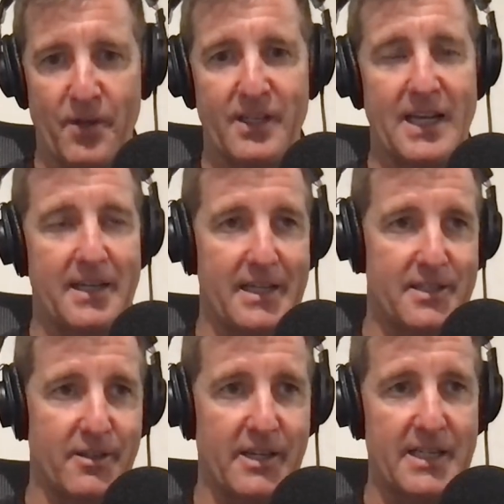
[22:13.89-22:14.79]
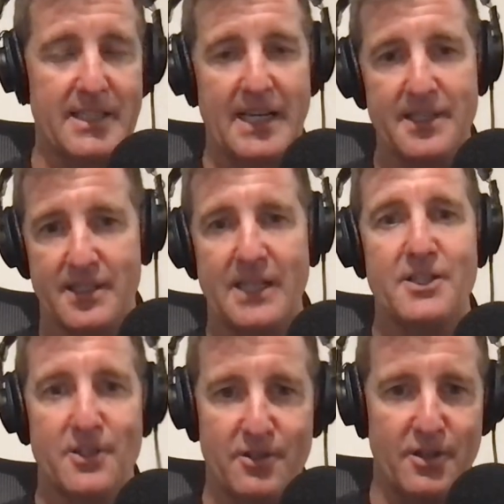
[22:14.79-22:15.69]
okay, get to the next aid
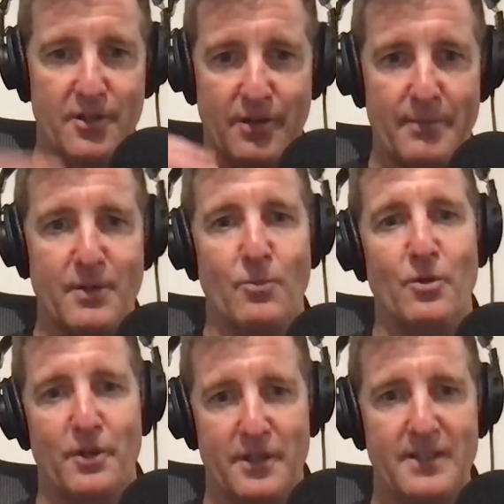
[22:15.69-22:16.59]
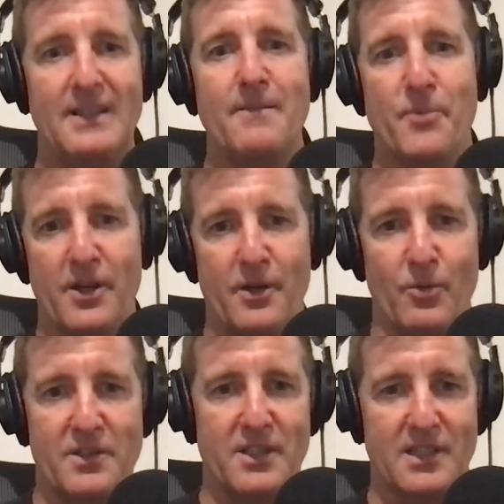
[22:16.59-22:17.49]
station, grab some water,
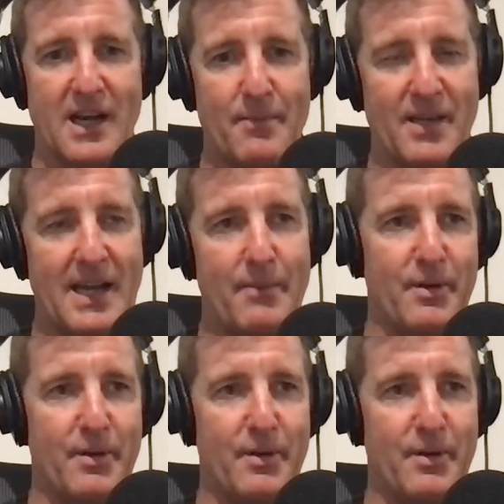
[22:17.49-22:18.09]
what's the time gap?